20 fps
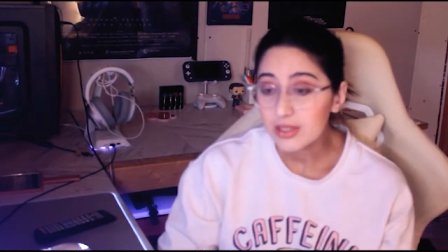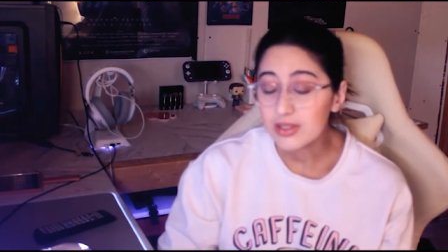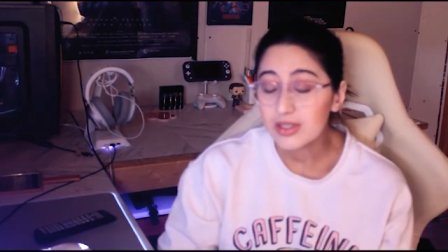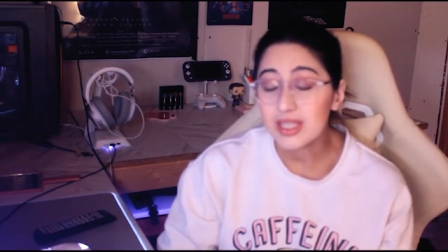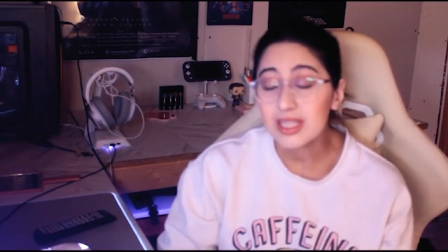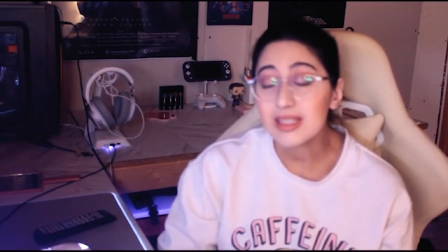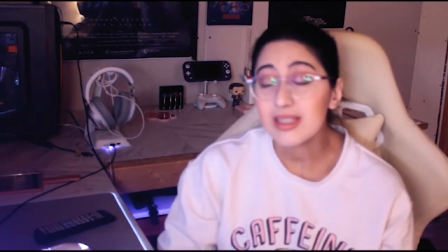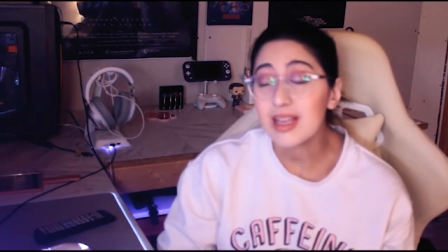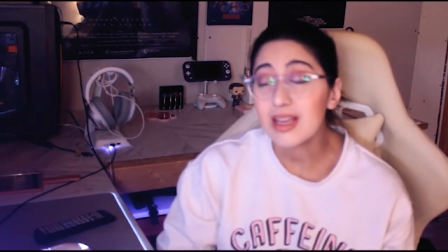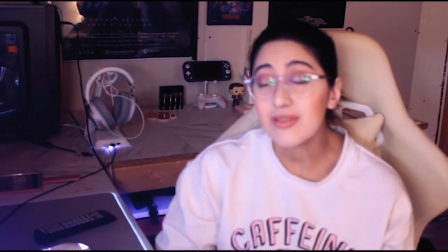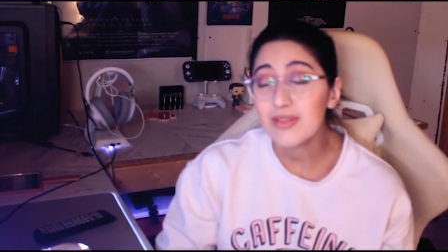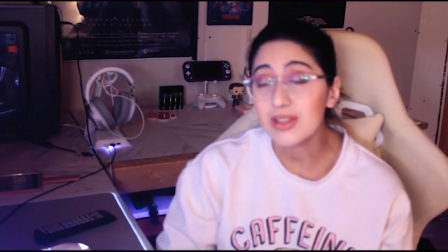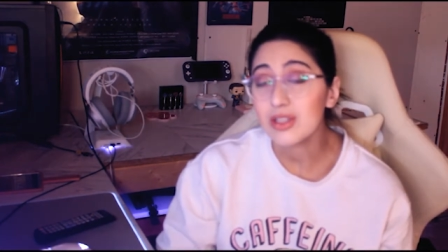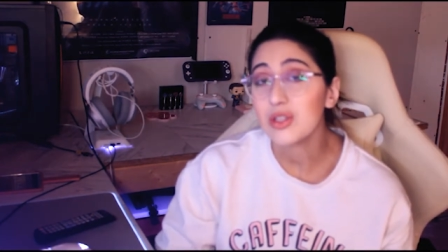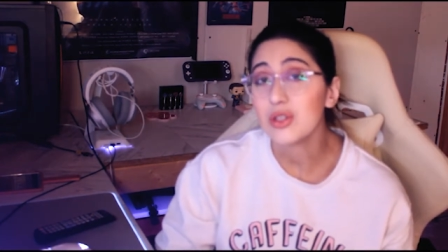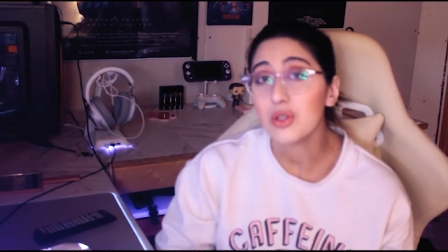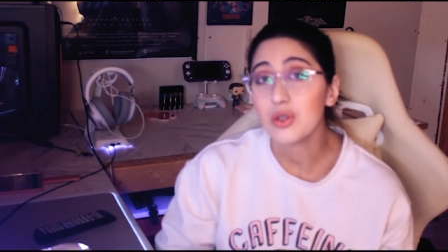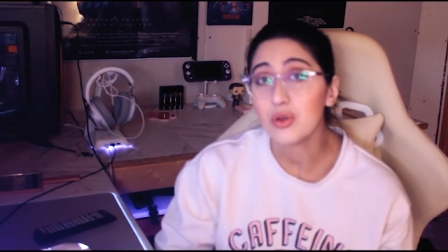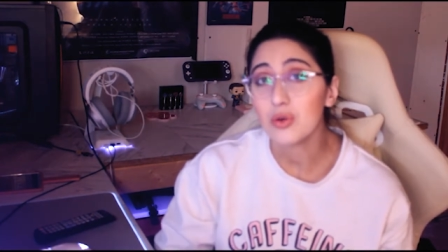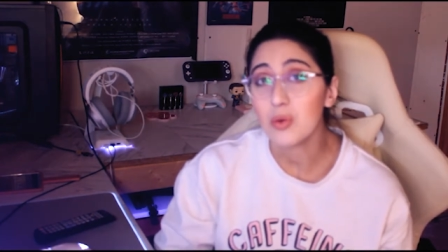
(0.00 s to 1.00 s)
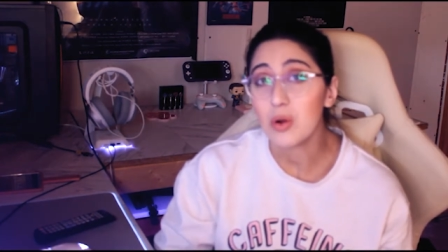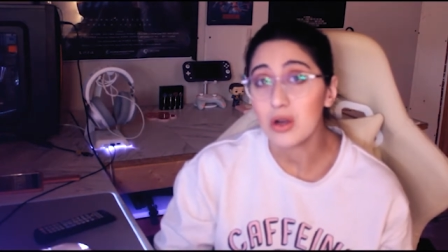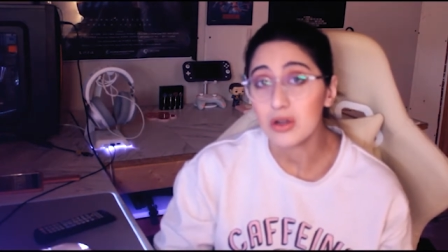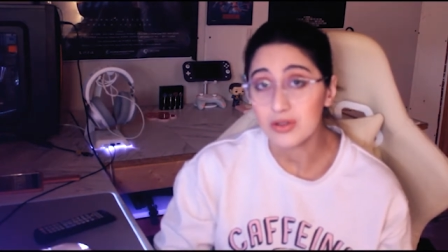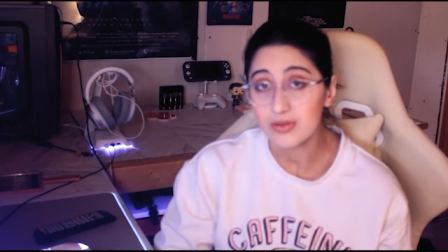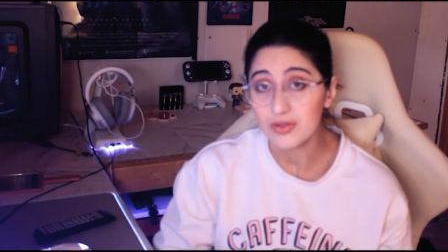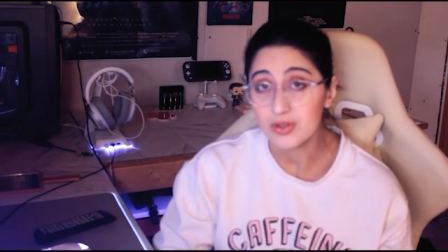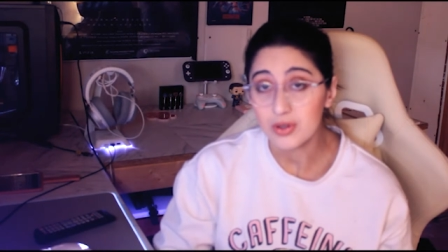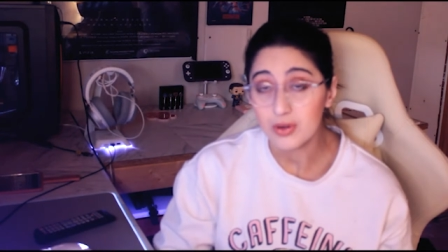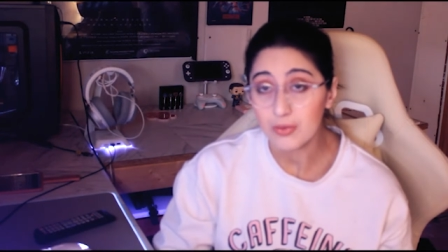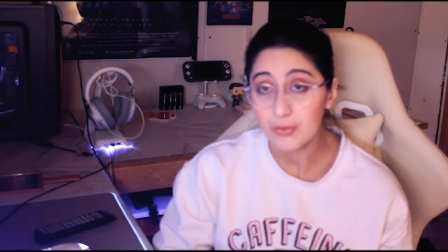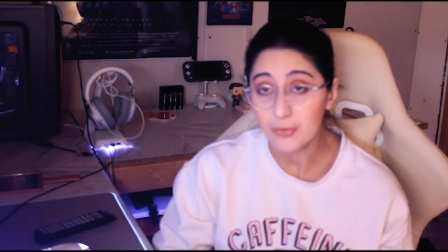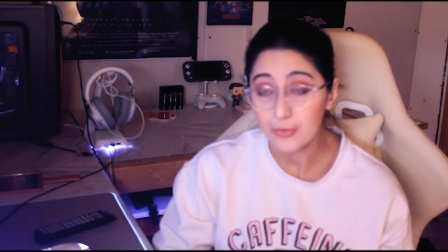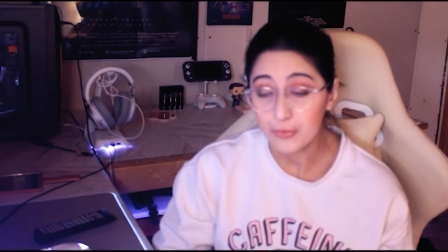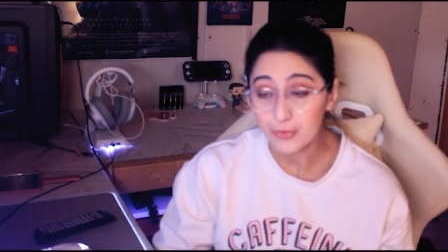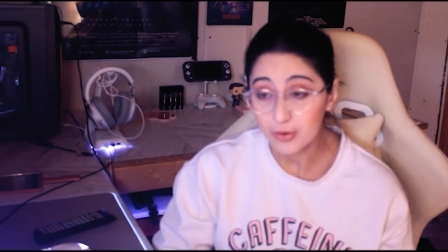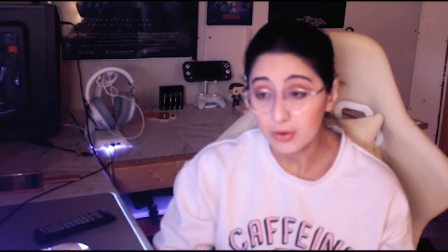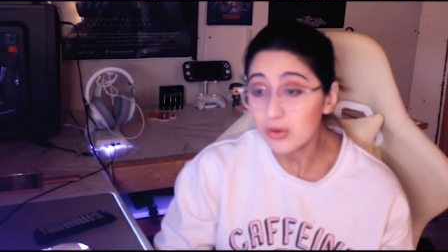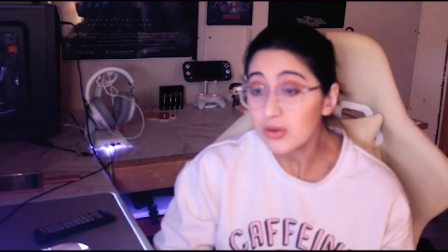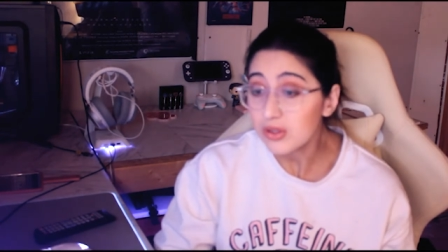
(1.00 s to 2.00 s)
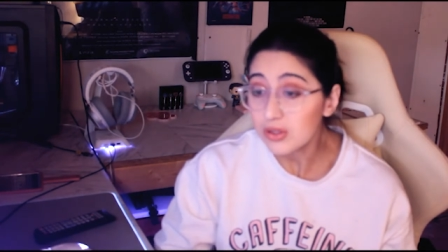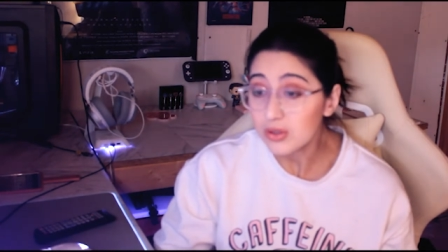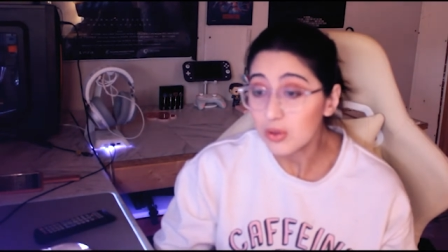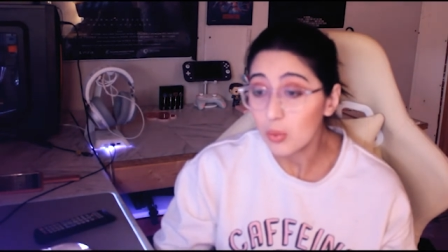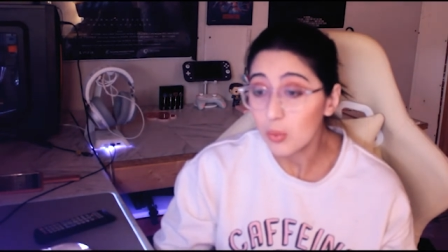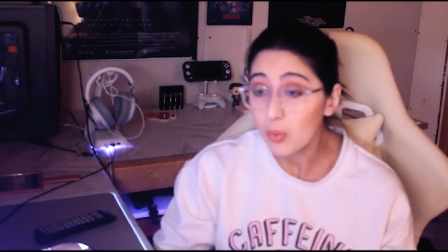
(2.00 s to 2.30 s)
So let's dive into Hearts of Stone first,